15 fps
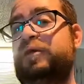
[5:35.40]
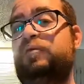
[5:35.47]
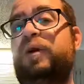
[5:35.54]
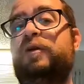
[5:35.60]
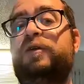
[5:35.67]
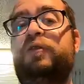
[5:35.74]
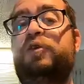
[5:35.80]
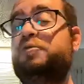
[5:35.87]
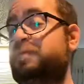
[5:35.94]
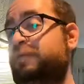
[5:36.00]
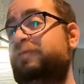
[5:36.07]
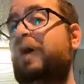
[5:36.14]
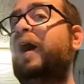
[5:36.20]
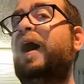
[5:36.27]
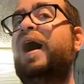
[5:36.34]
That's why you get crispy
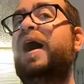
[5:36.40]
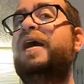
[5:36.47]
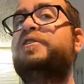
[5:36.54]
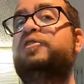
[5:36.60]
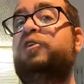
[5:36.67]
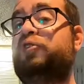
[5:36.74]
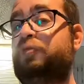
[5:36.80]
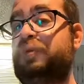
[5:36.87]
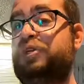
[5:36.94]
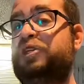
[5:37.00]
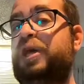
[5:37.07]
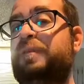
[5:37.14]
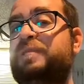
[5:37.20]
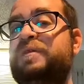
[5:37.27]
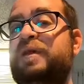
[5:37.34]
fries, you get crispy
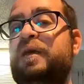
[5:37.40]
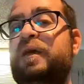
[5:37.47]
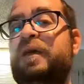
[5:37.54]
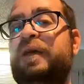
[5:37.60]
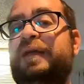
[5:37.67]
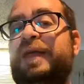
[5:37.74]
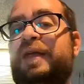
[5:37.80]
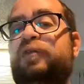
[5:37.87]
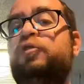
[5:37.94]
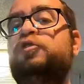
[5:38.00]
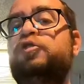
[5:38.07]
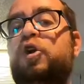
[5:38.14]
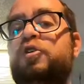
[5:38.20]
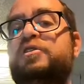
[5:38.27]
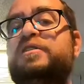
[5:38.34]
chips. Getting those
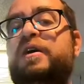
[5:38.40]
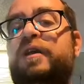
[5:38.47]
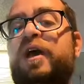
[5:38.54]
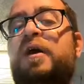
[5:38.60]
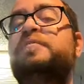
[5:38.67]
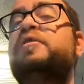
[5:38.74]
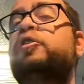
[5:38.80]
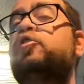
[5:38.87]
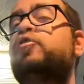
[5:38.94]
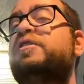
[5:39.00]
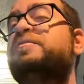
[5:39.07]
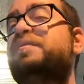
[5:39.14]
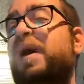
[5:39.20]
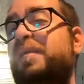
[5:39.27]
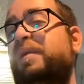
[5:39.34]
starches out helps it
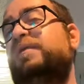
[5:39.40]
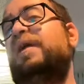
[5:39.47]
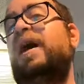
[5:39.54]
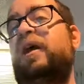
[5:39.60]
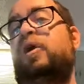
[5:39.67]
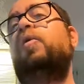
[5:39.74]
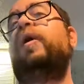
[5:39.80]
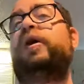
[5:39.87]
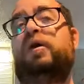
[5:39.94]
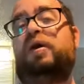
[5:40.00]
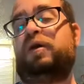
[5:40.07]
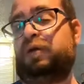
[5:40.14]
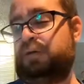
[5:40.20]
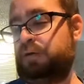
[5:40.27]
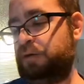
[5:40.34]
crisp up a lot
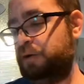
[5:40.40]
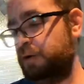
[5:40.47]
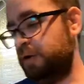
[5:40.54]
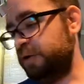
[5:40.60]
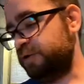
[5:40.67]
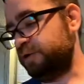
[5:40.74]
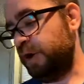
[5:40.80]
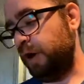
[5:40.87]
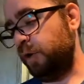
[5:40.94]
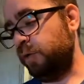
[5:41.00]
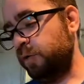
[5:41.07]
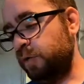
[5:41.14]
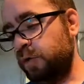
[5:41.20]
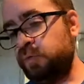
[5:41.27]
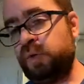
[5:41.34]
quicker.
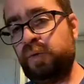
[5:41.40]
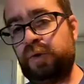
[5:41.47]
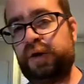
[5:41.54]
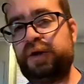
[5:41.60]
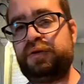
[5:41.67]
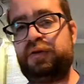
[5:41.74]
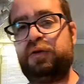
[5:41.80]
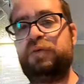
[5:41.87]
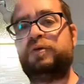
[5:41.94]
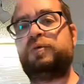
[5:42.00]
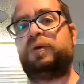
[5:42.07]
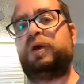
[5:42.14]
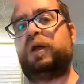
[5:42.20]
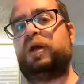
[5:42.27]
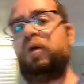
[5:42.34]
So what we're gonna do is we're
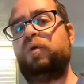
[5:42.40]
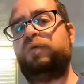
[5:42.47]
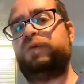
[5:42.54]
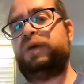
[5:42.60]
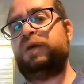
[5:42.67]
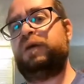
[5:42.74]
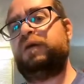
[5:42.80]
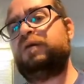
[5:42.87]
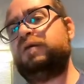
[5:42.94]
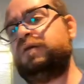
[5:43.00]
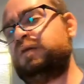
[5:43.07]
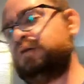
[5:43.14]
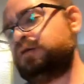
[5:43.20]
gonna go over here